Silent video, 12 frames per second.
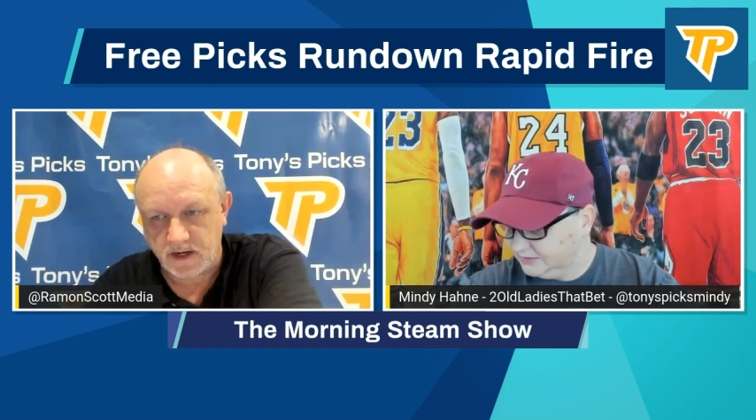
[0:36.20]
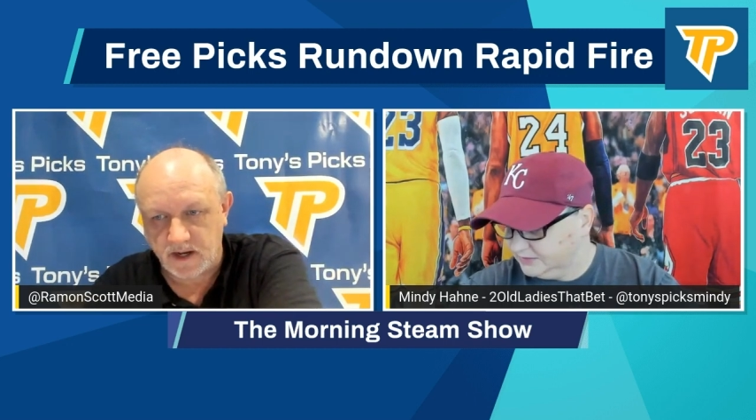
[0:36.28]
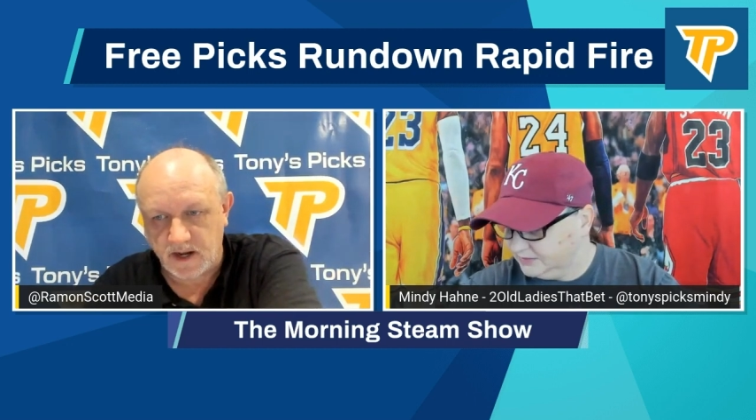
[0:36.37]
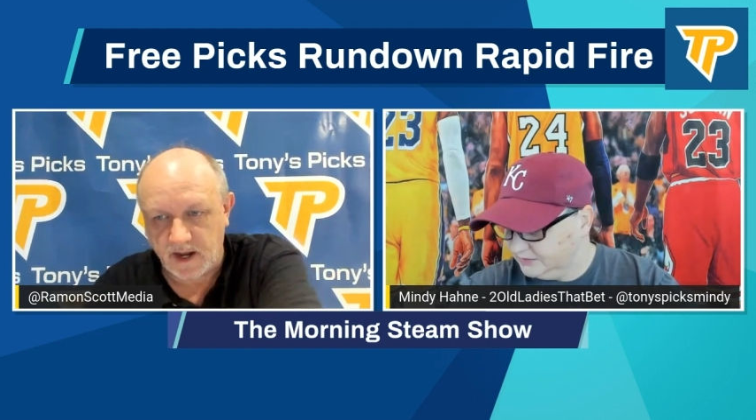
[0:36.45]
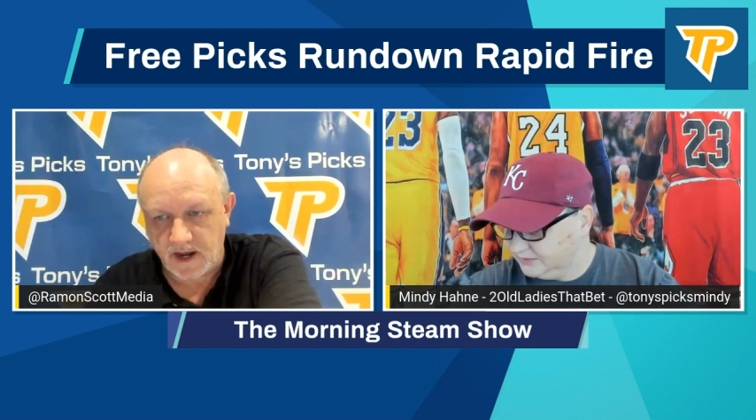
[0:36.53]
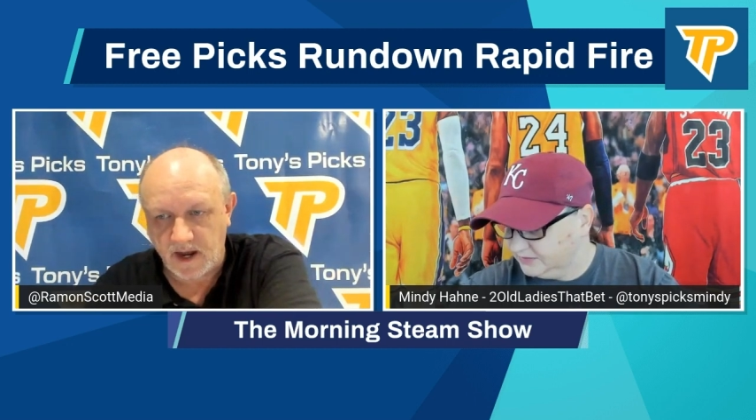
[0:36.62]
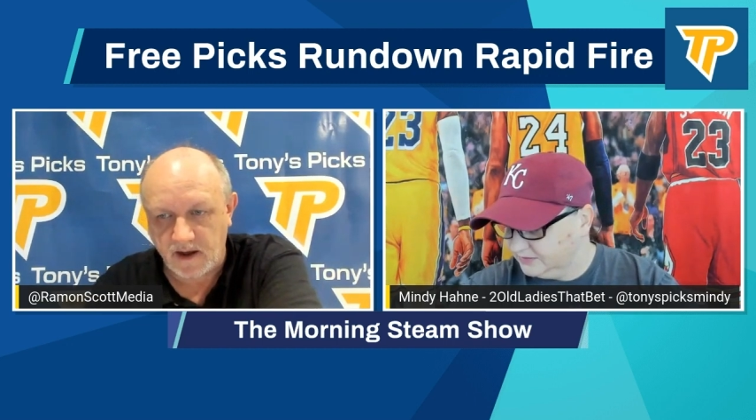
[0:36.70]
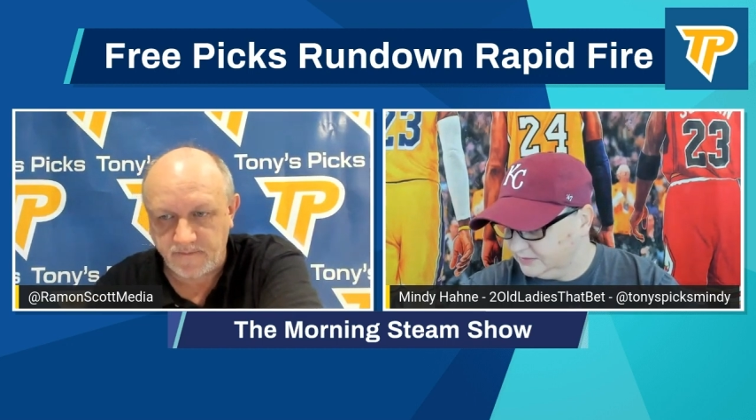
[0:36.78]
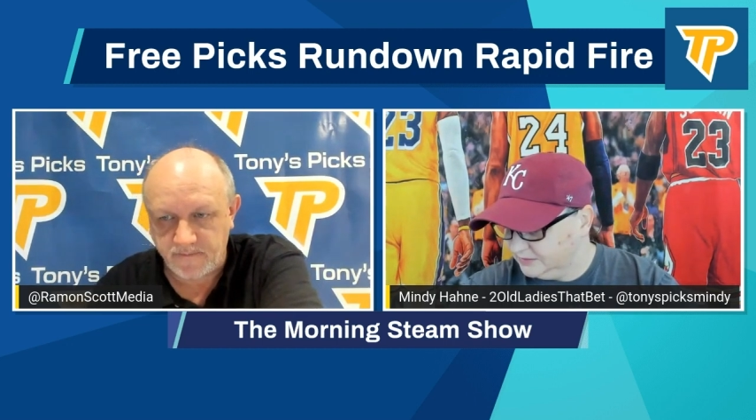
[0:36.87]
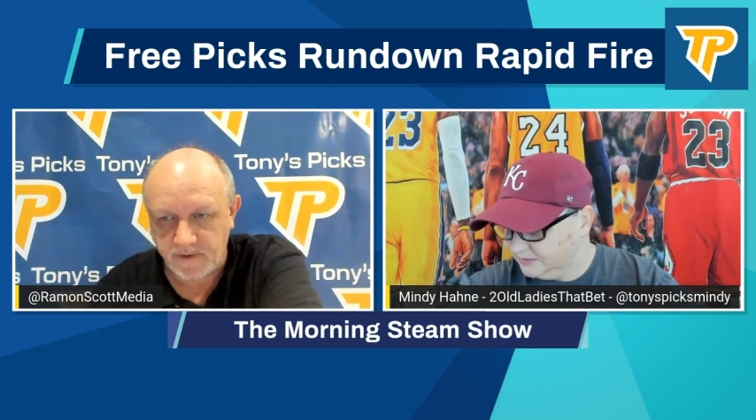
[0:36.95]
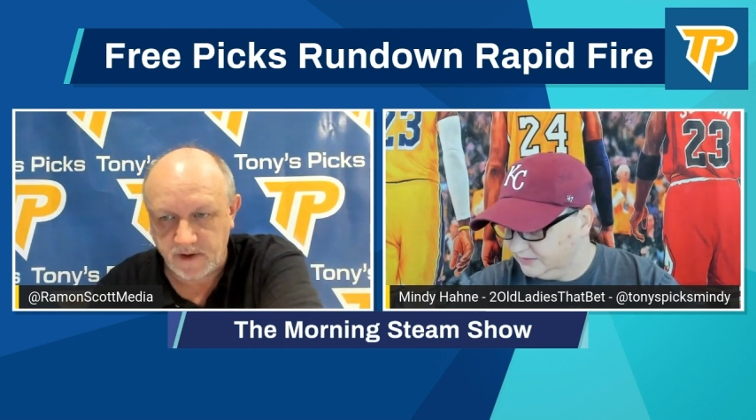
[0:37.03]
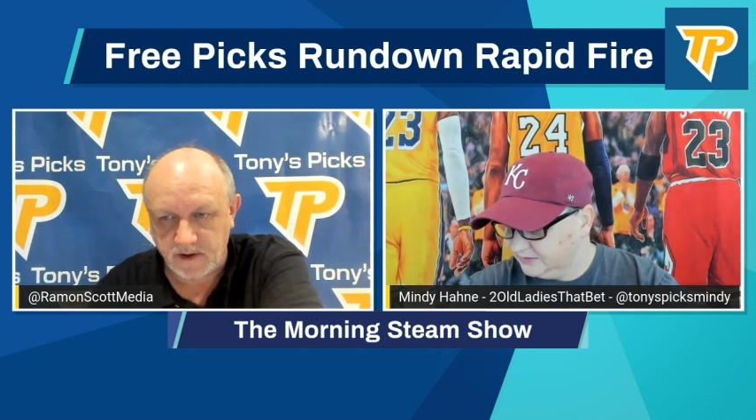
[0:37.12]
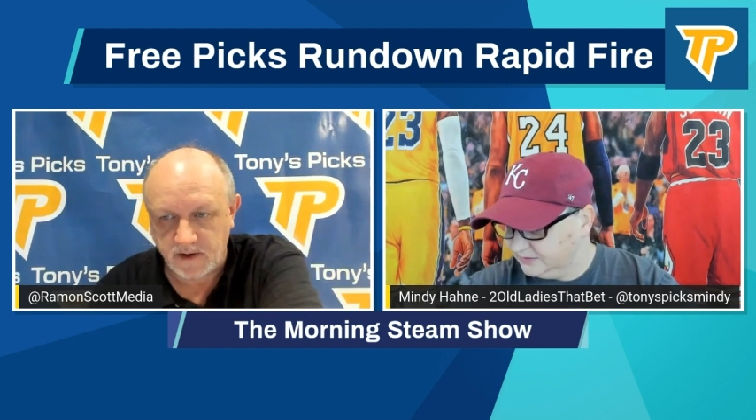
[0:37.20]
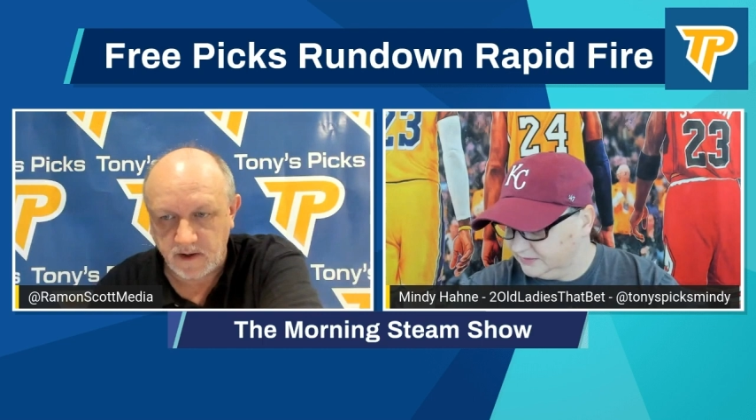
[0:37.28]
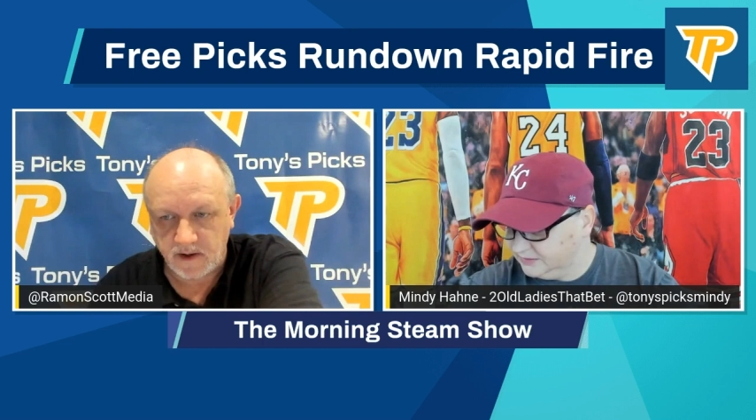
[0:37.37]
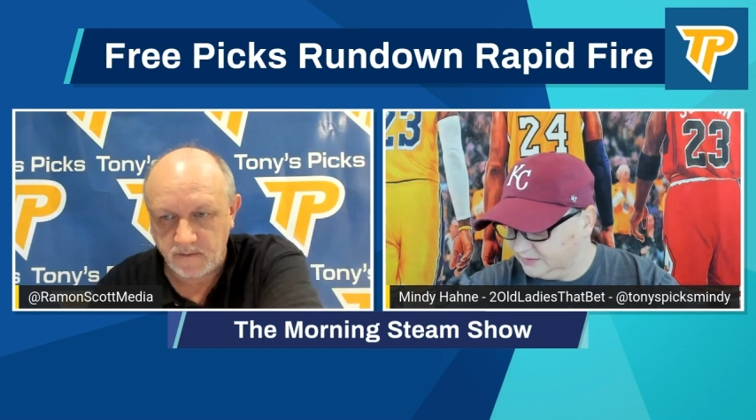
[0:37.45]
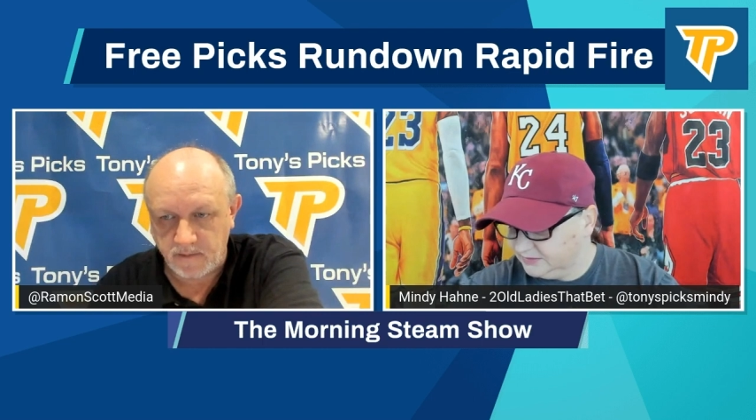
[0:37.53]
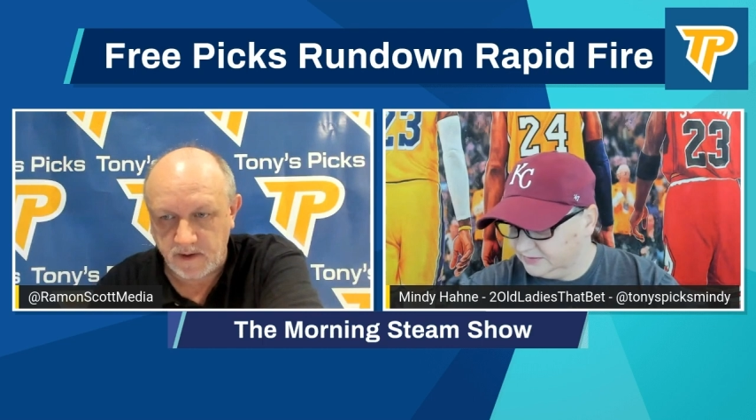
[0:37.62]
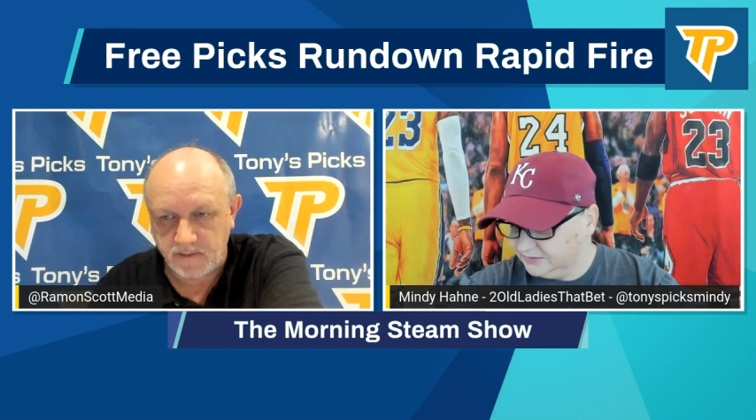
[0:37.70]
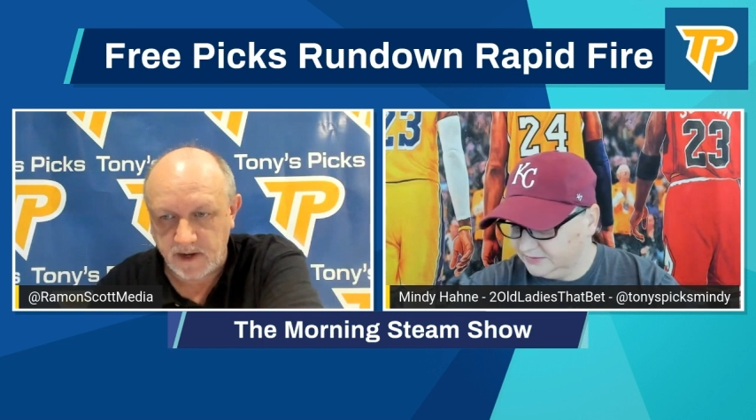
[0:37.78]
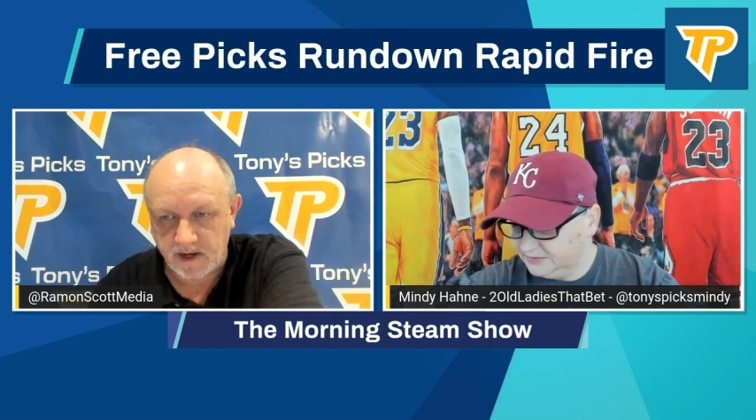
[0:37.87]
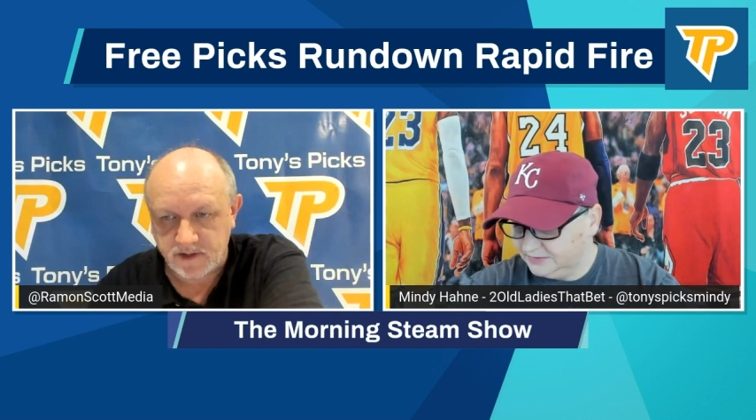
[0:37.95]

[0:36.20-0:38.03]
and a half. Uh, maybe I